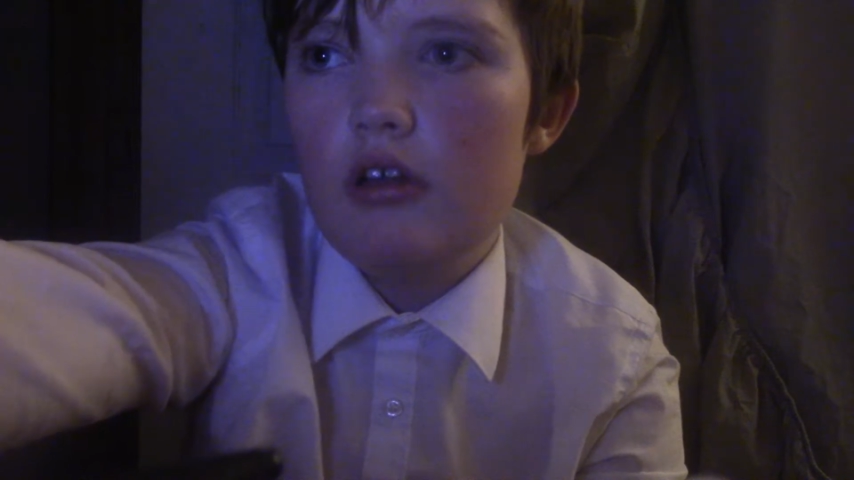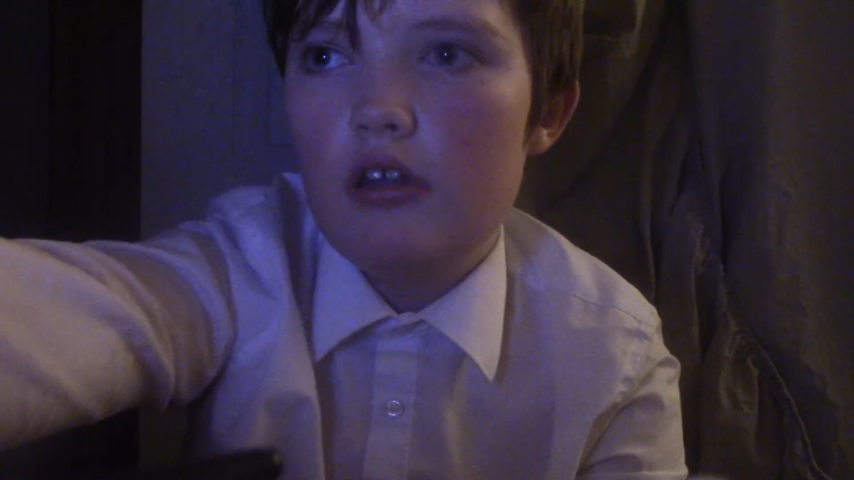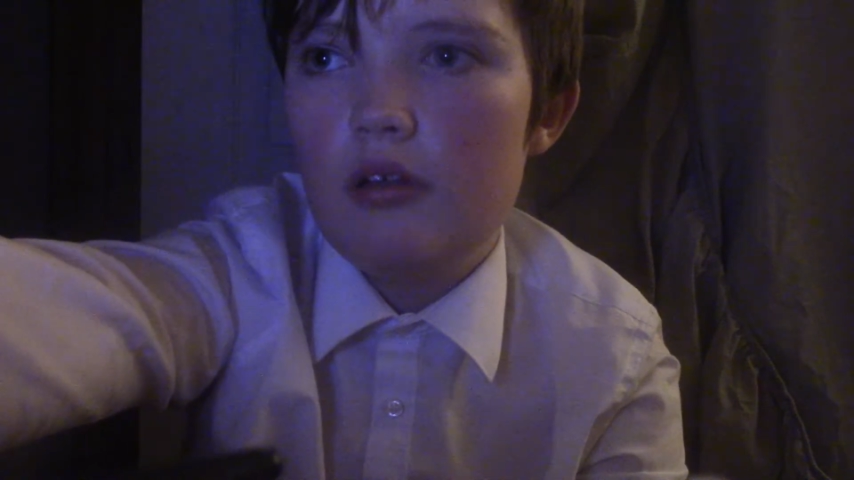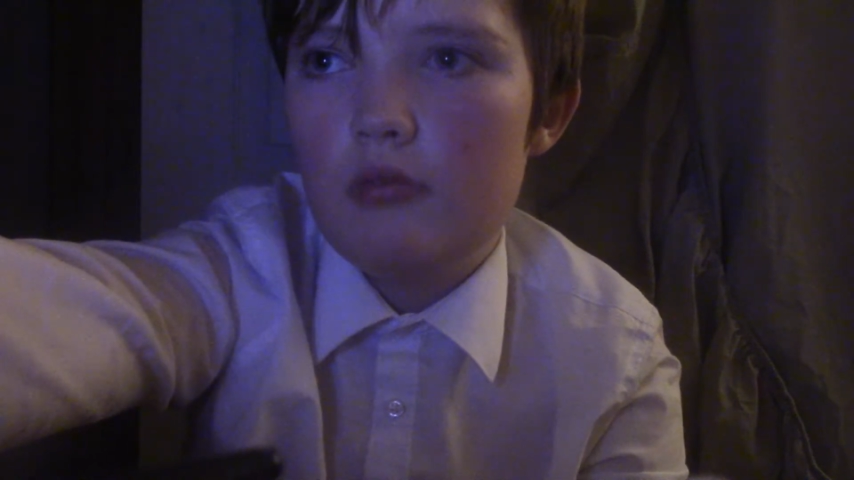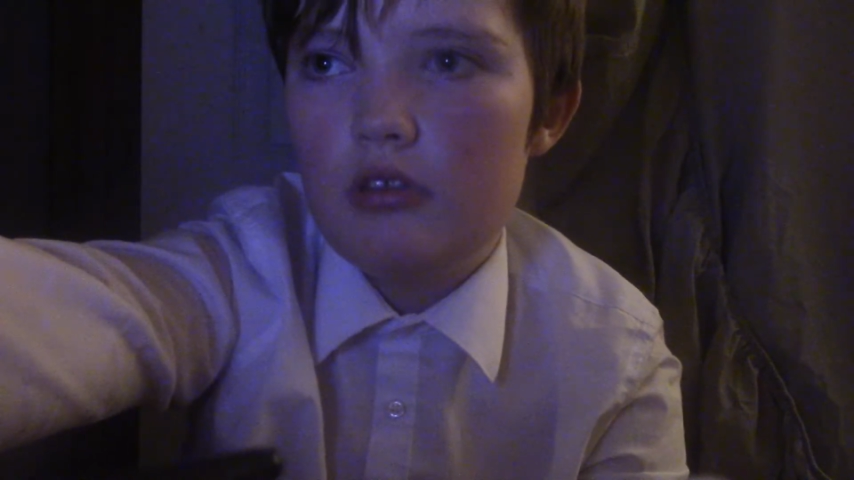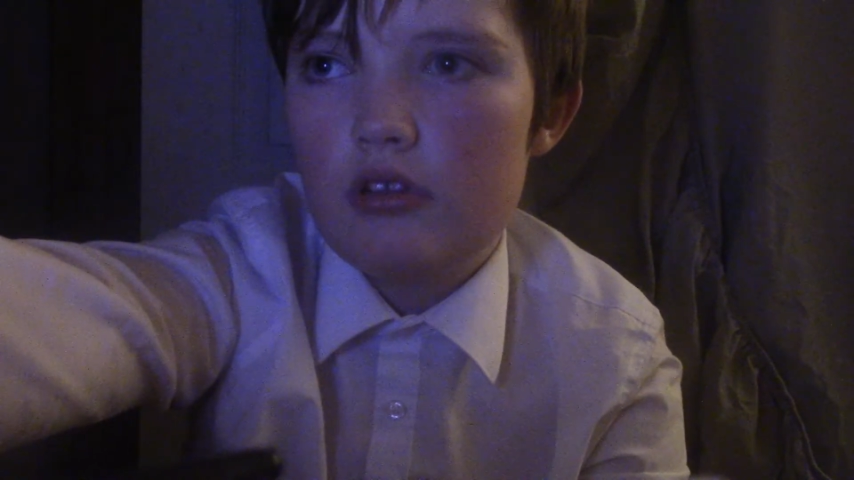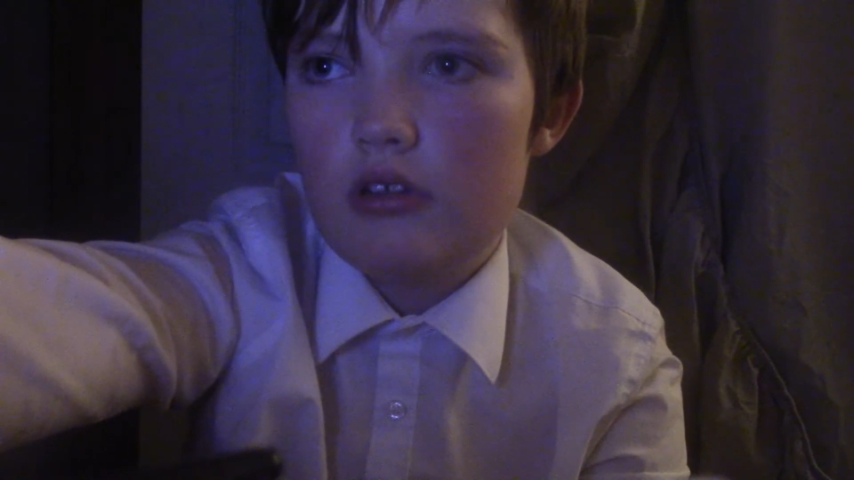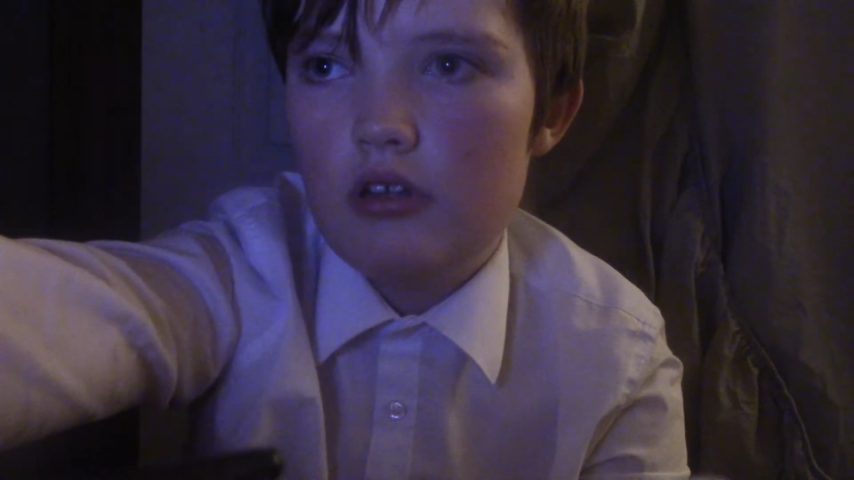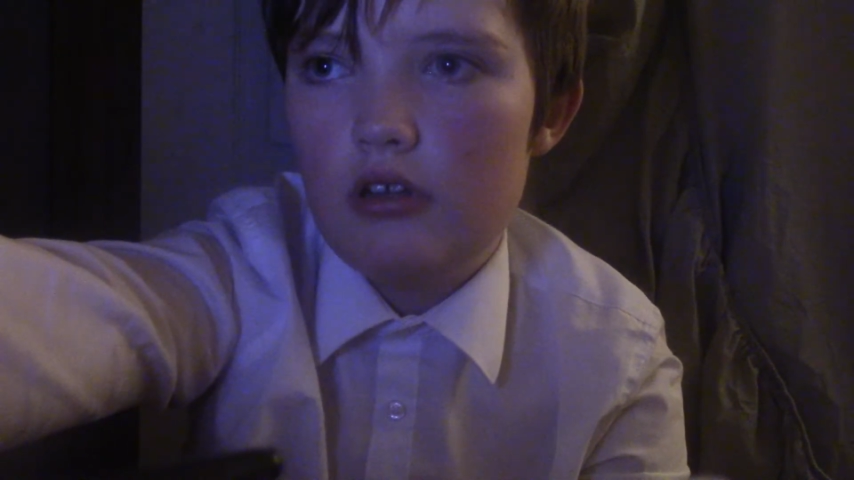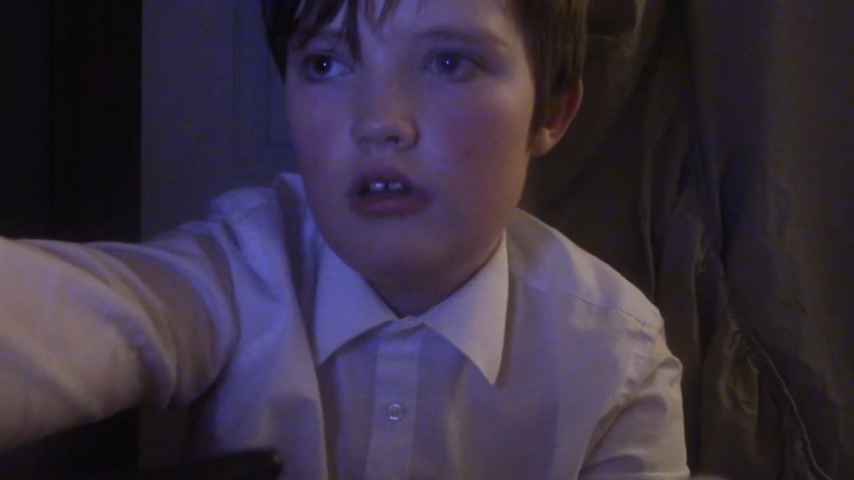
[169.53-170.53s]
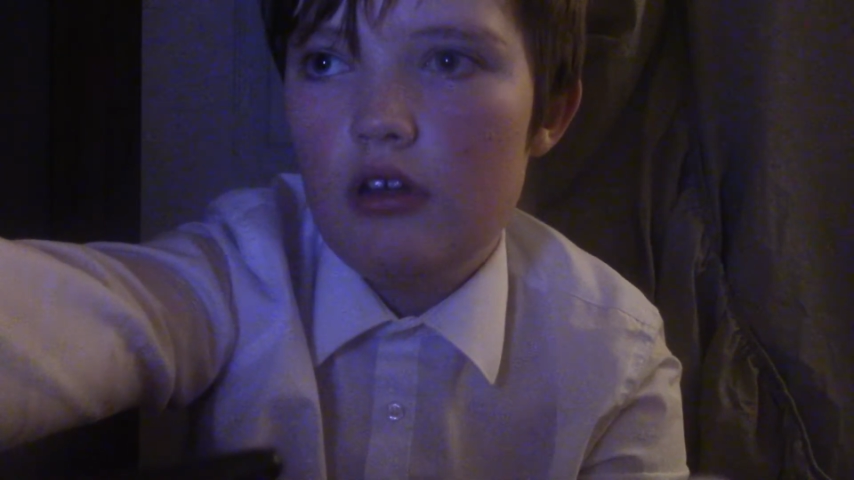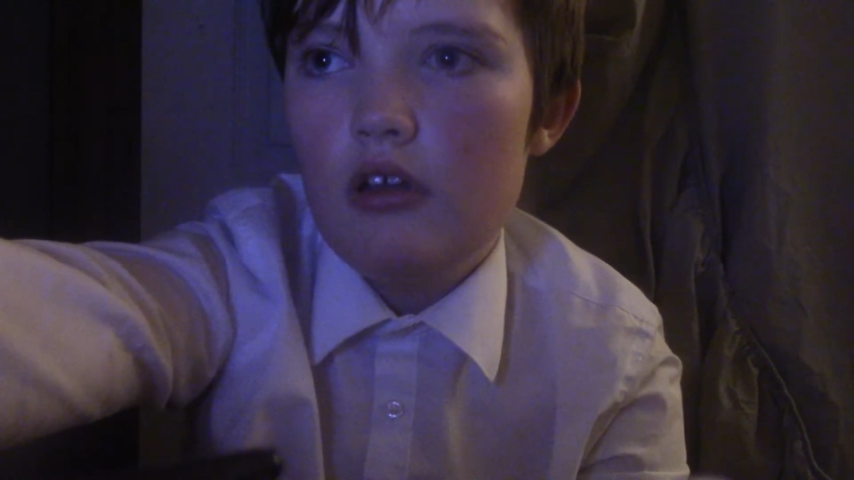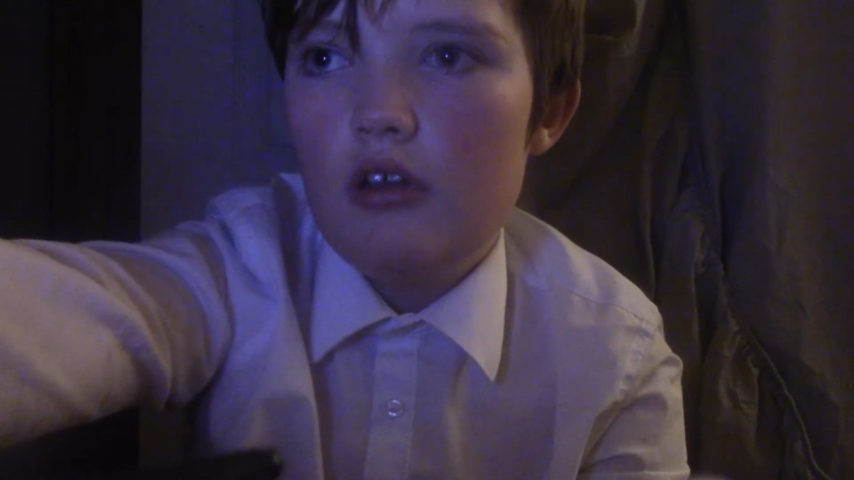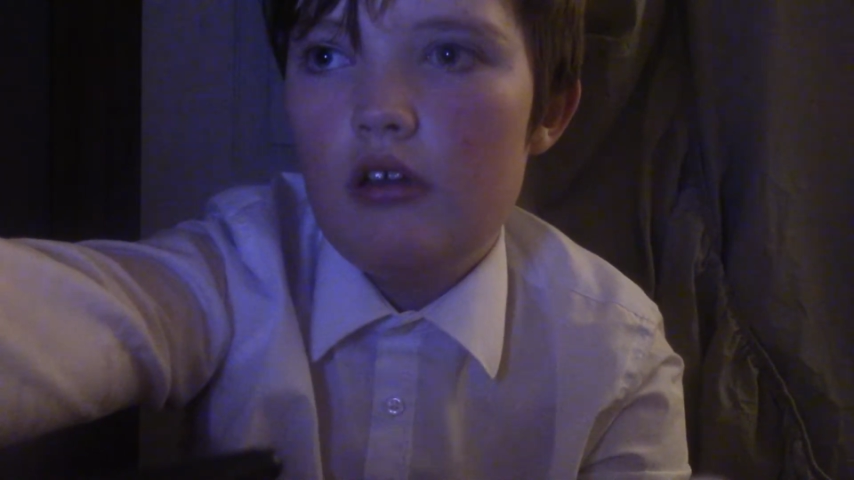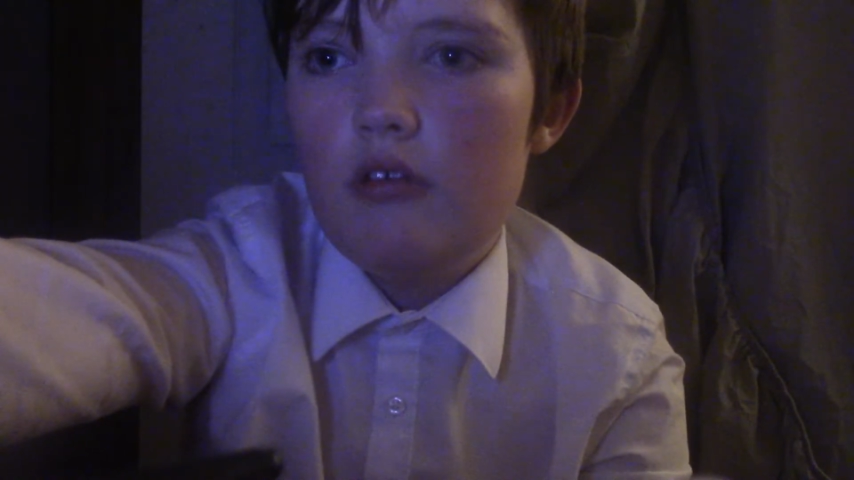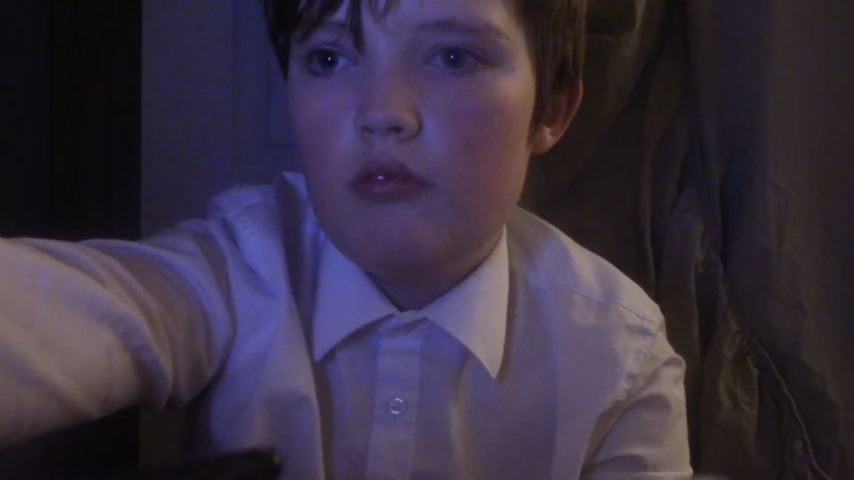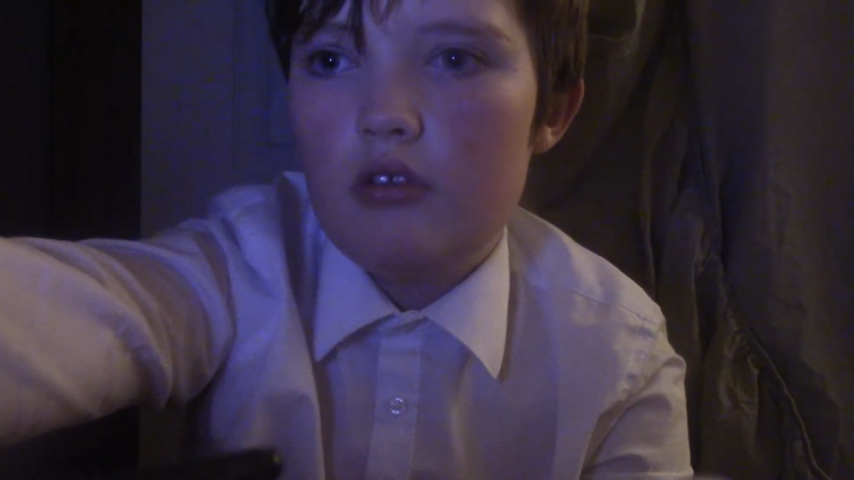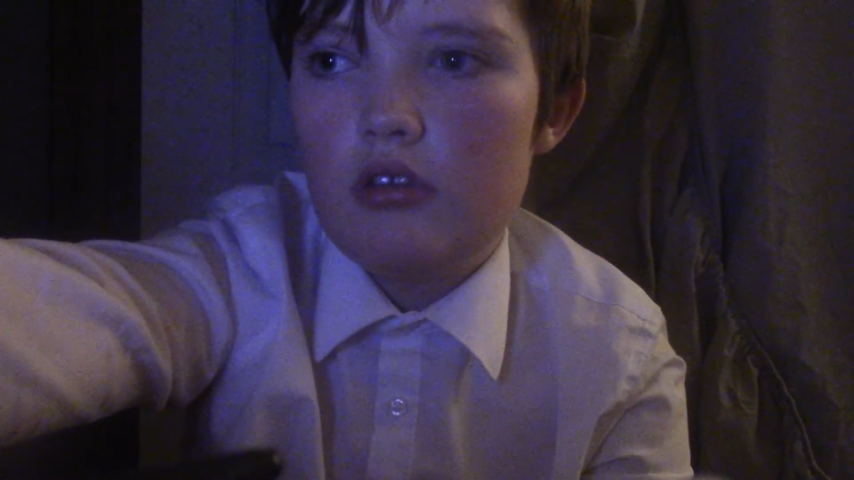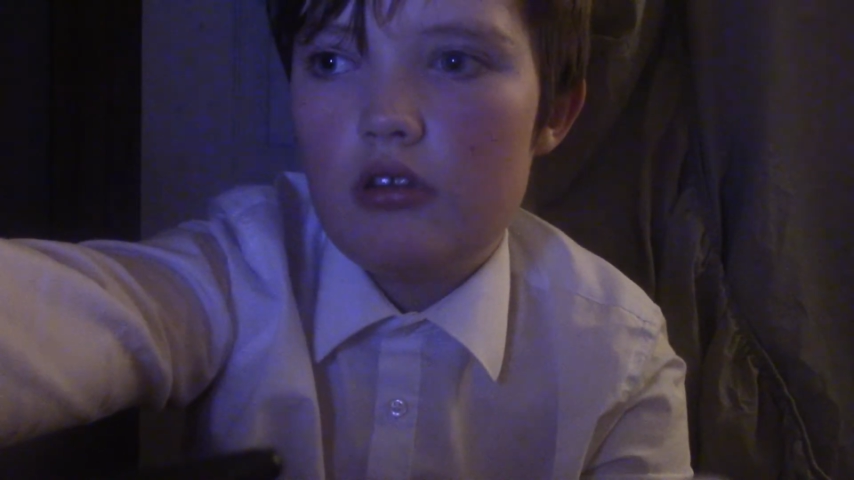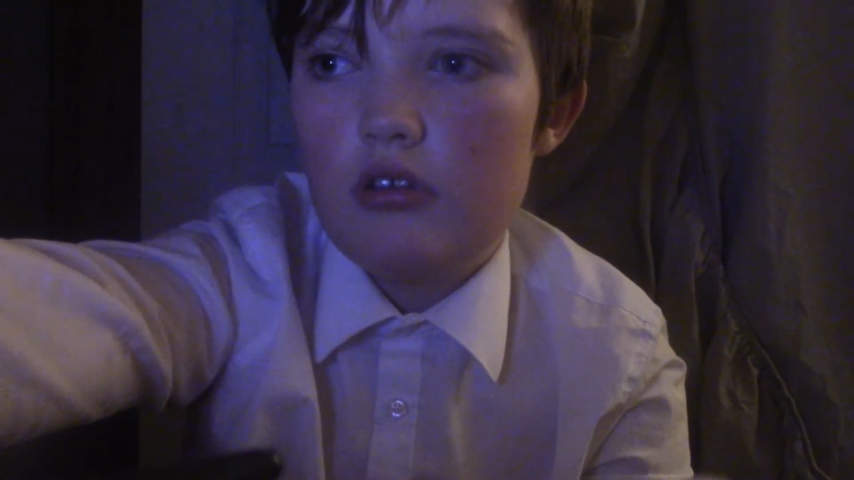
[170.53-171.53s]
and then once she
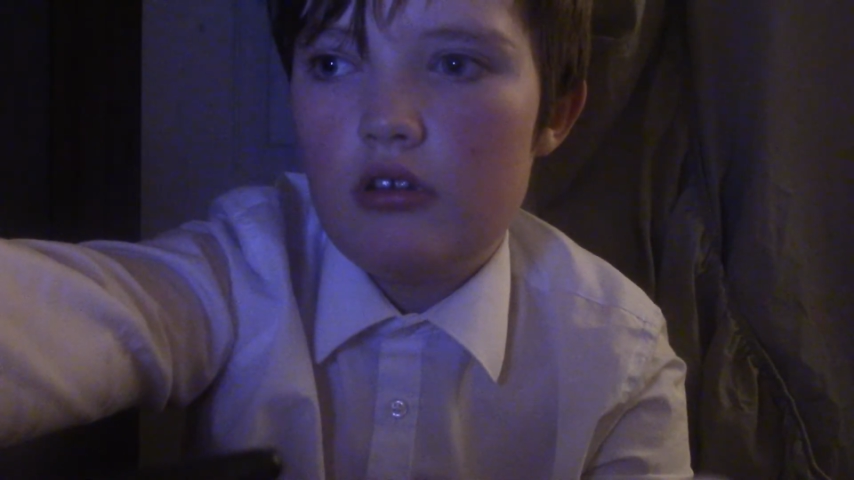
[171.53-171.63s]
left